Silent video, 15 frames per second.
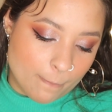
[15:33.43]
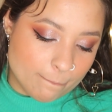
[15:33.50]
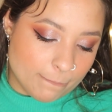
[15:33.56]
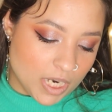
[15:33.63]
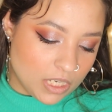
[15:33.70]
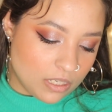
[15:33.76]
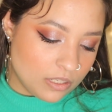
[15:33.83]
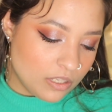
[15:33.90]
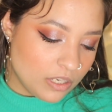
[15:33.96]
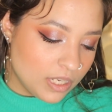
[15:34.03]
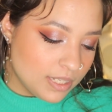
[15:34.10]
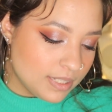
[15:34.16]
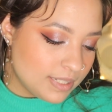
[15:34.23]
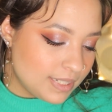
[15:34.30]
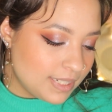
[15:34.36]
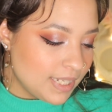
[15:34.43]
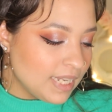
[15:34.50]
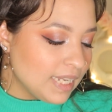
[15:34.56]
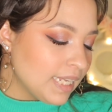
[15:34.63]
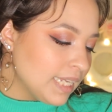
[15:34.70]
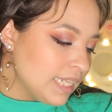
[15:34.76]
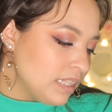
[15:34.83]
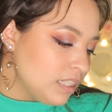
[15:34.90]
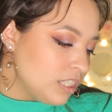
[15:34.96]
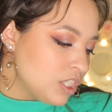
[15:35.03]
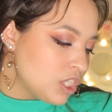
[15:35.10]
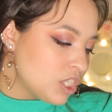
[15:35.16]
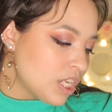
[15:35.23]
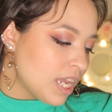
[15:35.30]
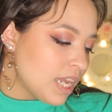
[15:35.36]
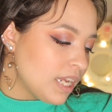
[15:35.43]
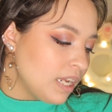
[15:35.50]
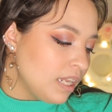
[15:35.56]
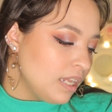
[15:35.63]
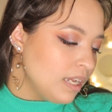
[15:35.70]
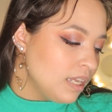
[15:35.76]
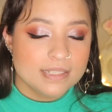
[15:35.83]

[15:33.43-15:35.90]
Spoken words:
butter stick in the shade